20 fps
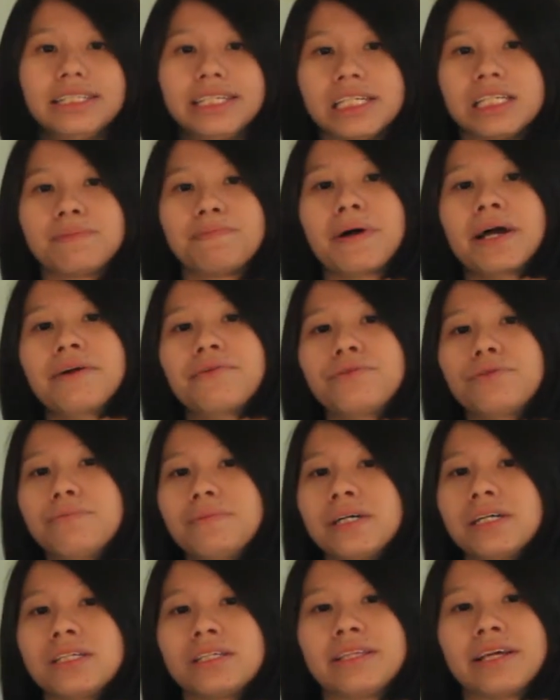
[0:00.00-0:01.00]
Despite
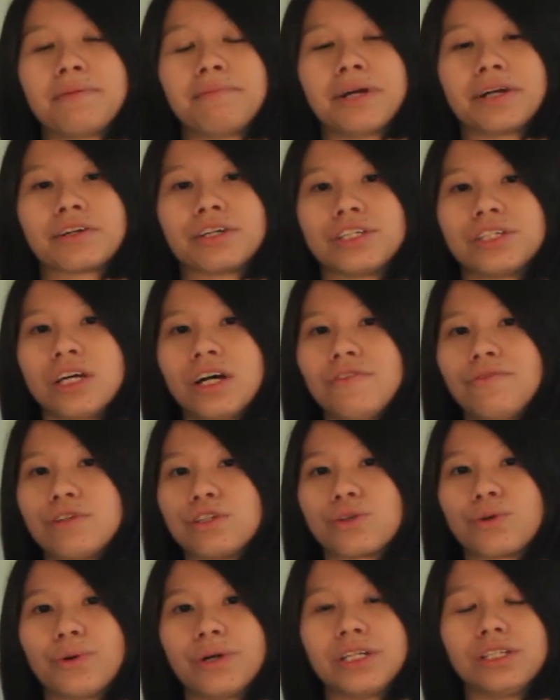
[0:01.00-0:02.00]
rumors that Microsoft
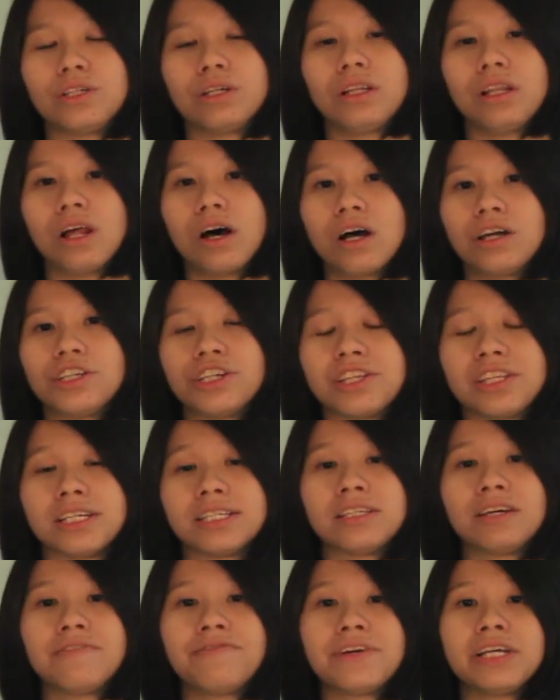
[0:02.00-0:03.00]
was going to launch the
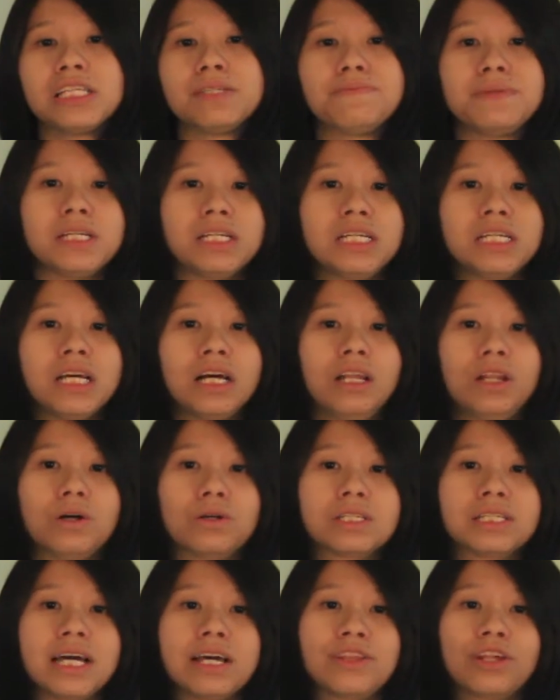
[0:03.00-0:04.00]
Surface Mini
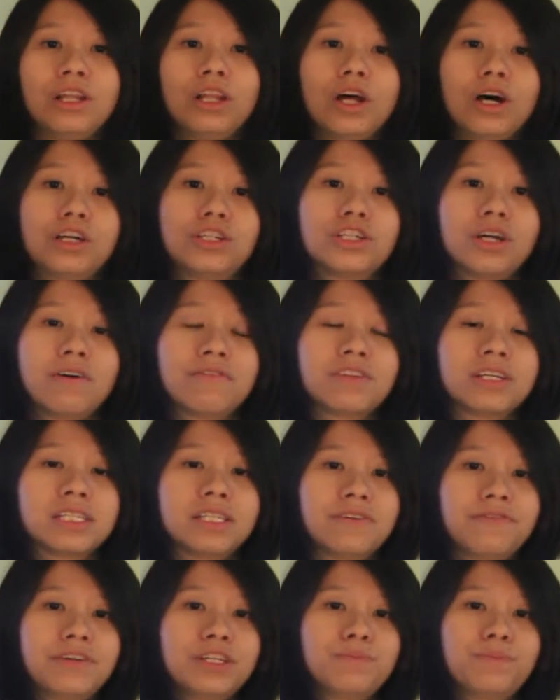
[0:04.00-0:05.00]
alongside the launch of the
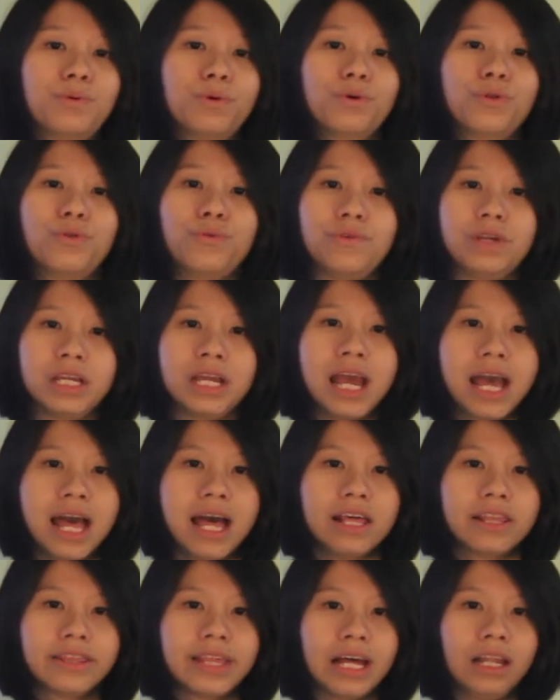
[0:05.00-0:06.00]
Surface Pro 3,
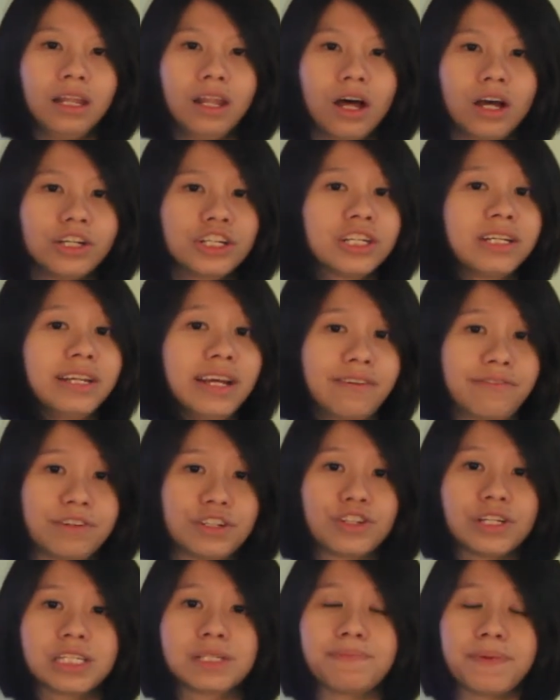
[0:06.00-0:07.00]
that launch never
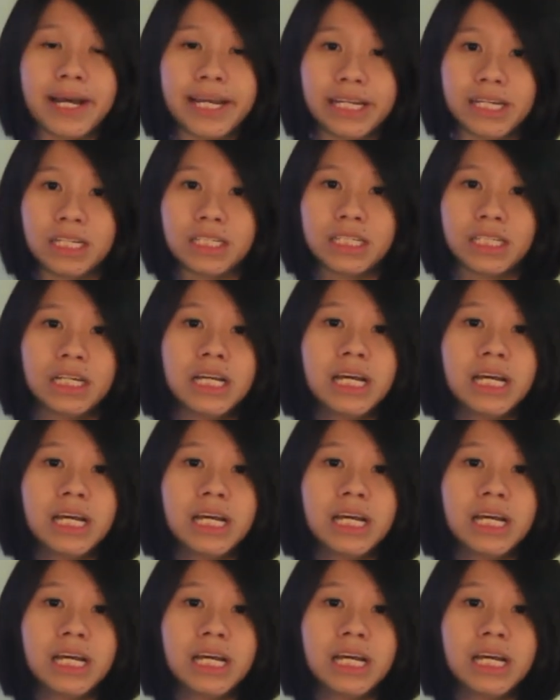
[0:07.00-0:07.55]
transpired.